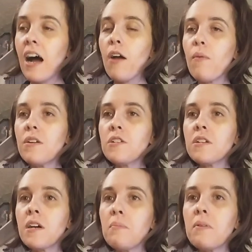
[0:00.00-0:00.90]
I watched a
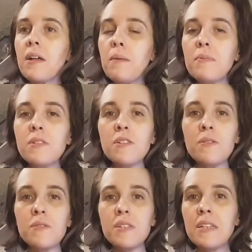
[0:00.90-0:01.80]
couple
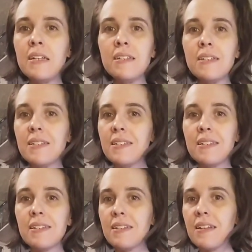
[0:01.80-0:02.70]
episodes and it
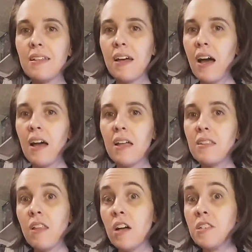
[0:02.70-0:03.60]
just
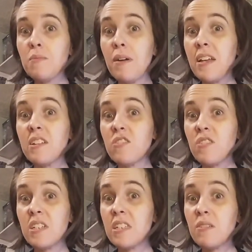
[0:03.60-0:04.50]
lost my
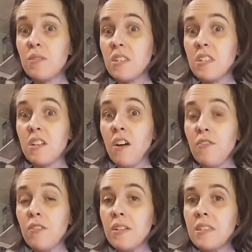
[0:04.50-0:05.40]
interest. It was just
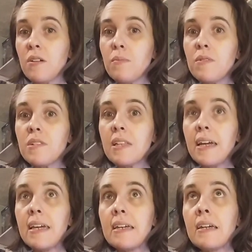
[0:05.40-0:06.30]
awful. It's almost
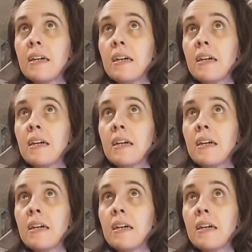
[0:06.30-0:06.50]
like